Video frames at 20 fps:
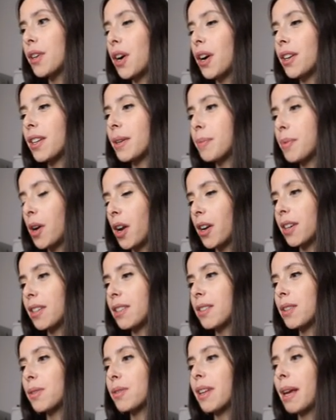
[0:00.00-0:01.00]
on the product.
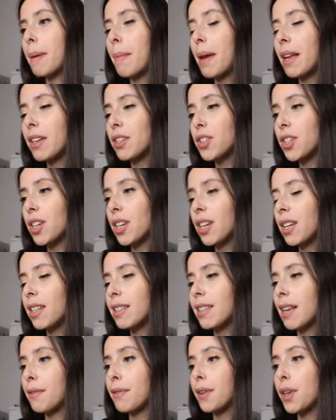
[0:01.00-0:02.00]
So
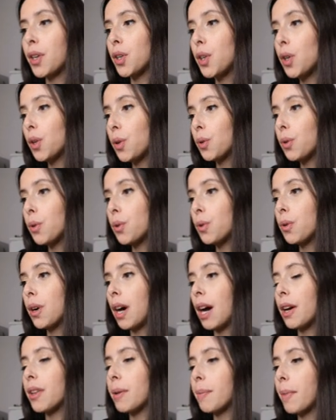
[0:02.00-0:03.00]
dimensions, FAQ,
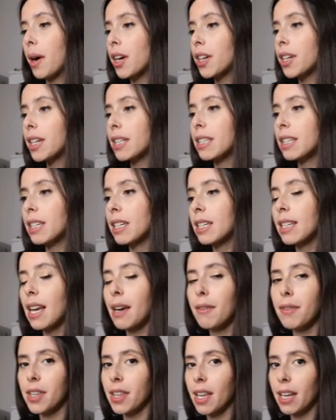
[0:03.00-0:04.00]
how they market it,
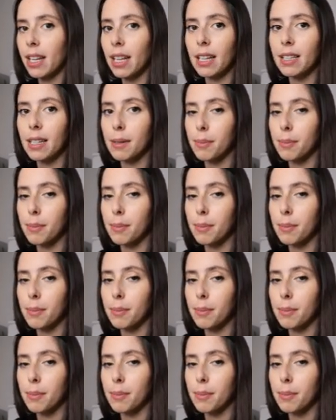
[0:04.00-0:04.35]
everything that they